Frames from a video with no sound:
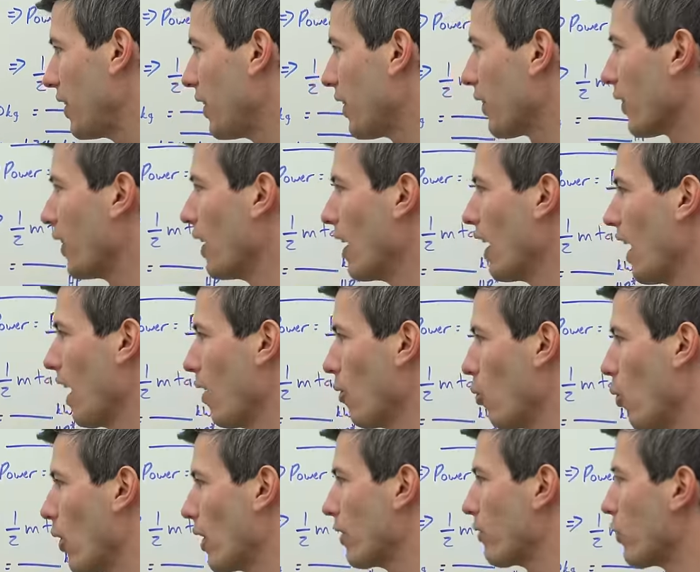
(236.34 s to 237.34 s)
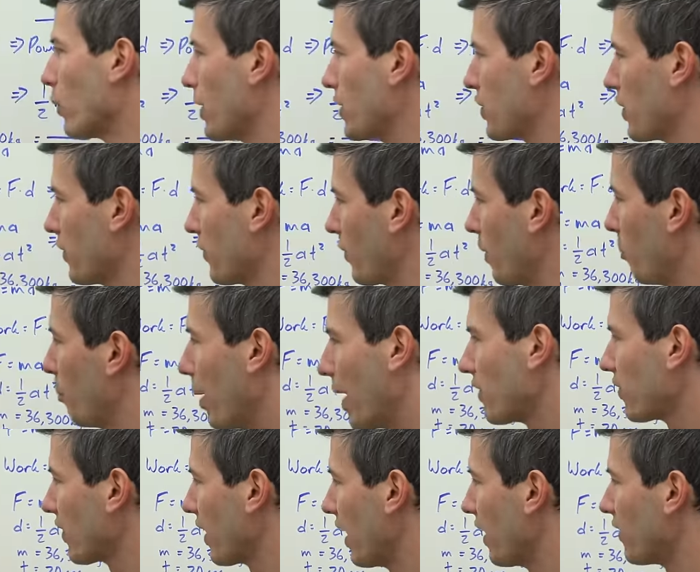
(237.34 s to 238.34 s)
here, uh, one of which is the
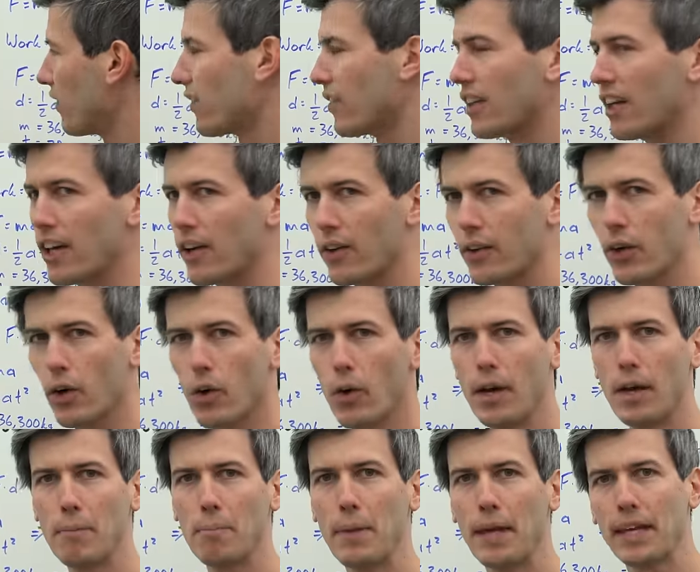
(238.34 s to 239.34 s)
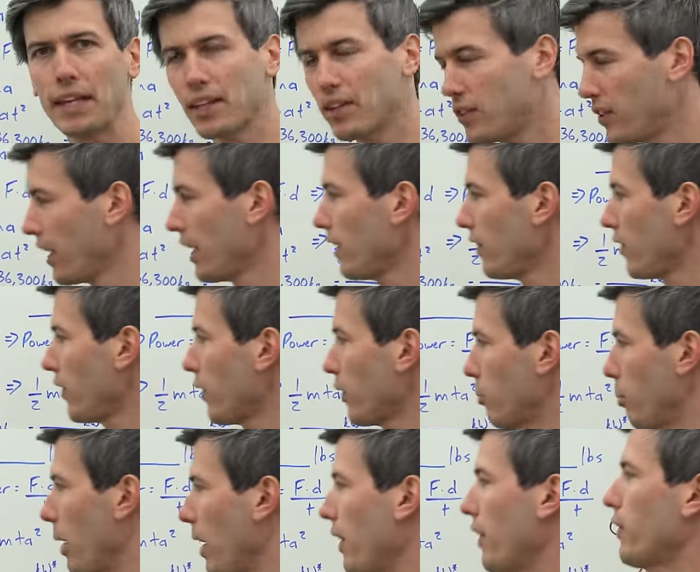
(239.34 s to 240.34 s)
best case scenario, make it as easy as
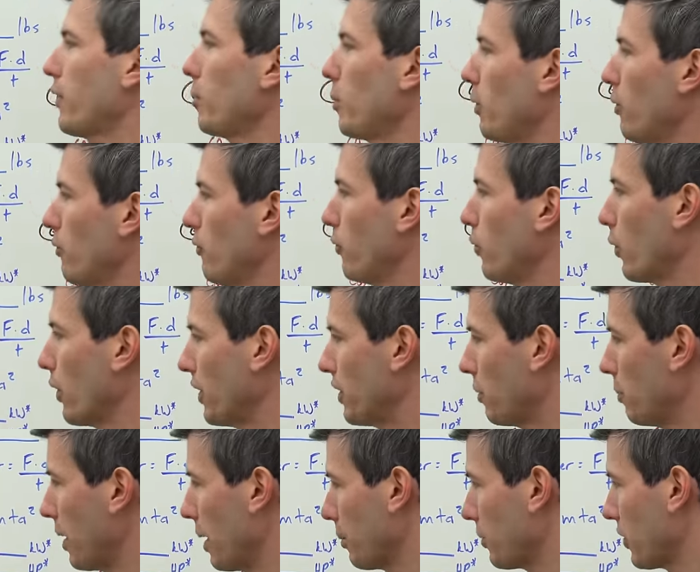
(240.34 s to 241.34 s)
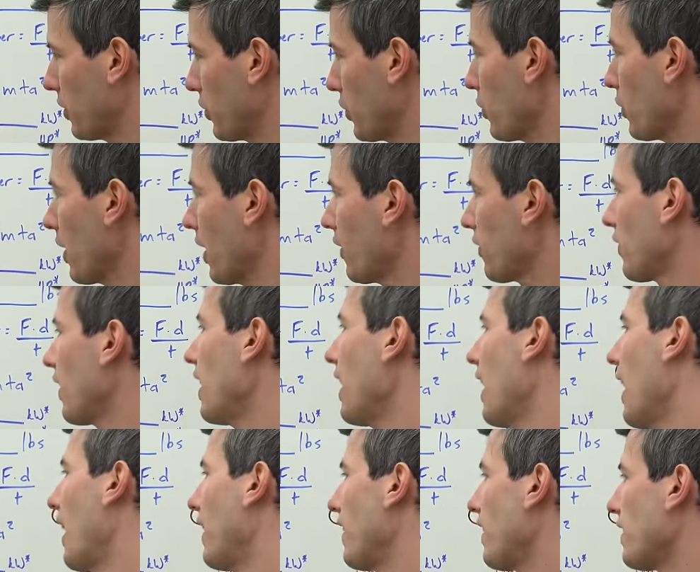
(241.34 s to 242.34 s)
possible for it to be able to do this,
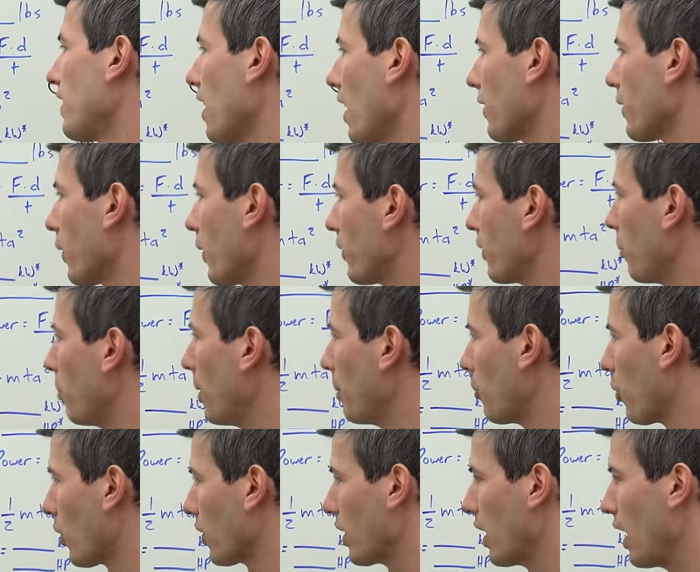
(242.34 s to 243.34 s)
and then the other is a bit more